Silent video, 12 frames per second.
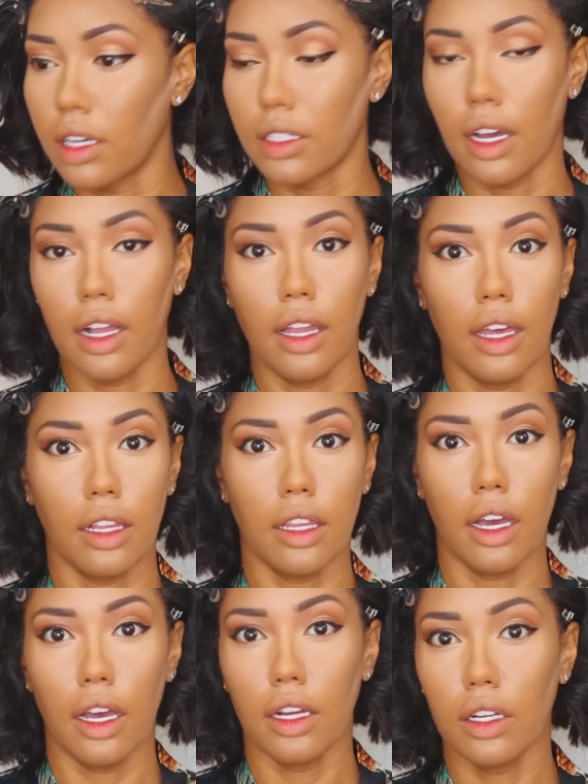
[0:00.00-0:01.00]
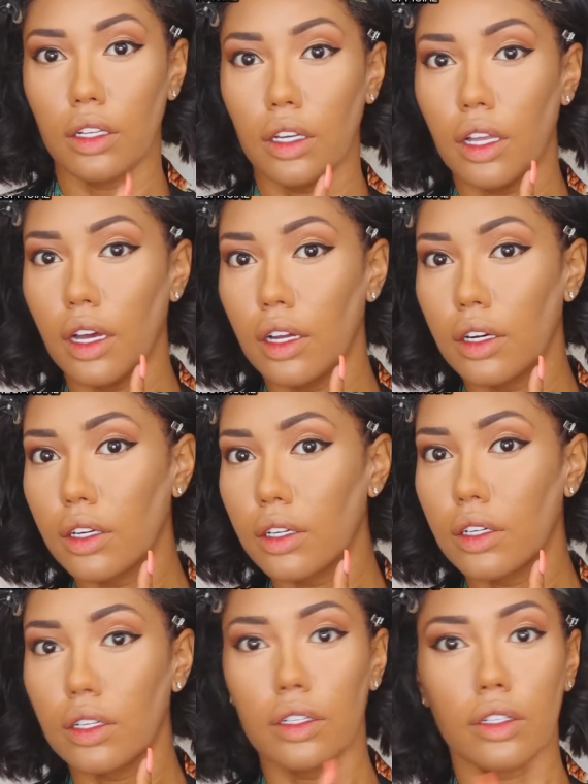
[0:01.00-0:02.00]
Because I like that. Look at that.
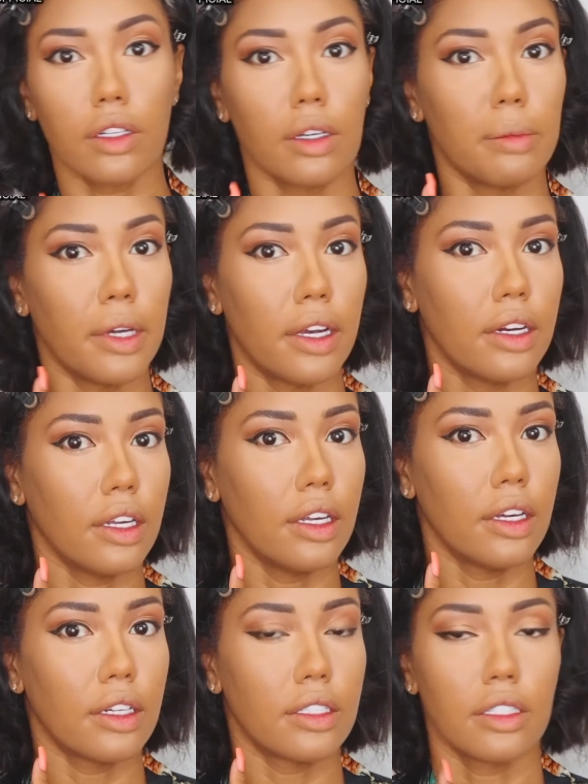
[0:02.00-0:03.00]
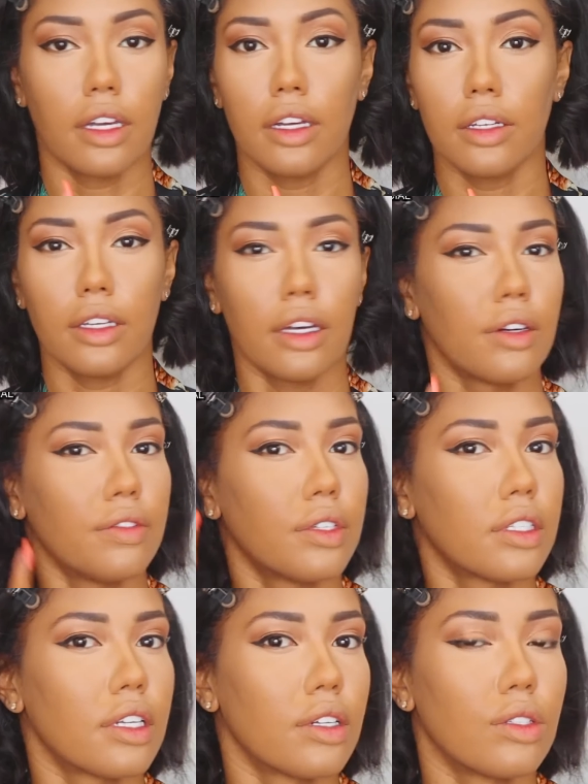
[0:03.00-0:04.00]
Compared to here, it's not, I don't know if you
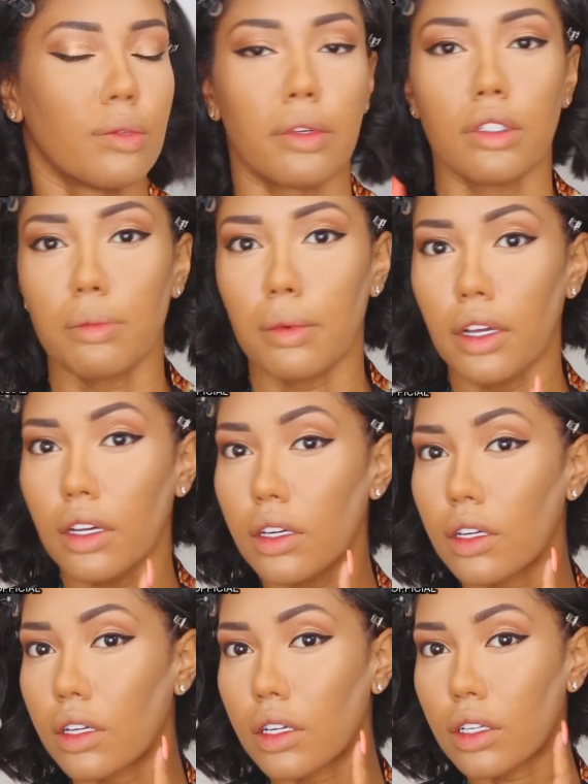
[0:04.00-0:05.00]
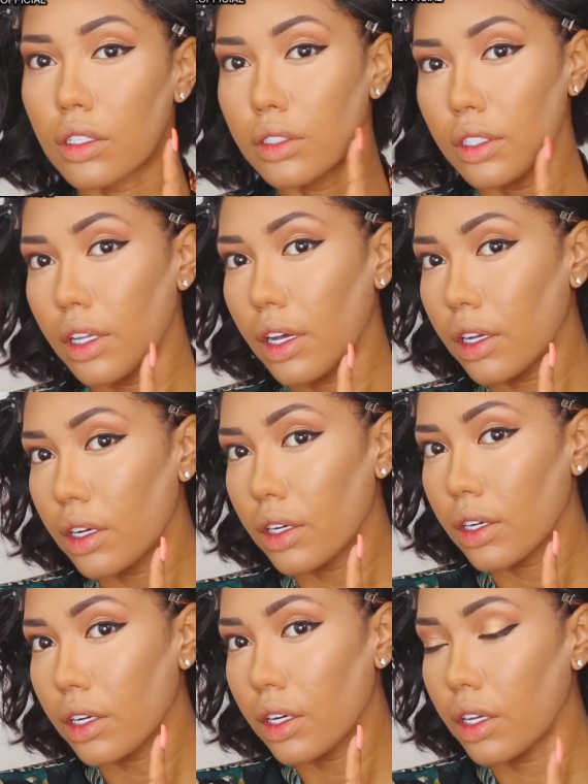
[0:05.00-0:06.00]
could tell too much, but see that?
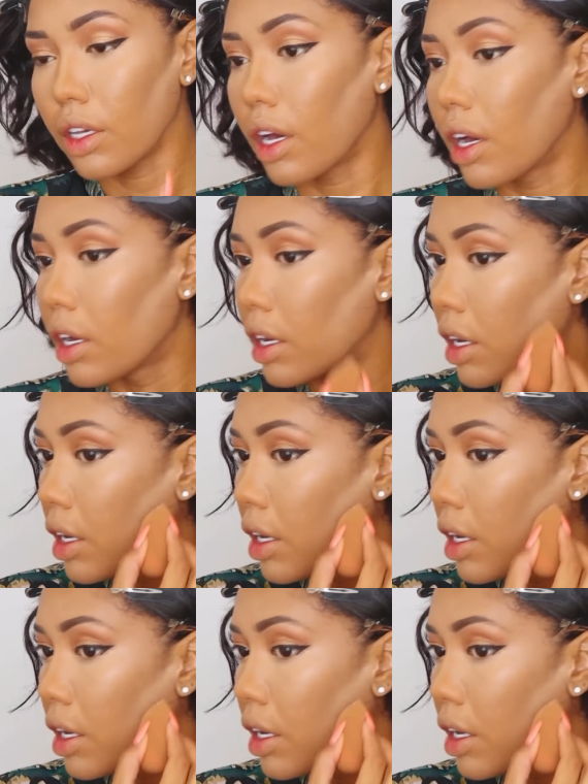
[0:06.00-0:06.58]
Yeah.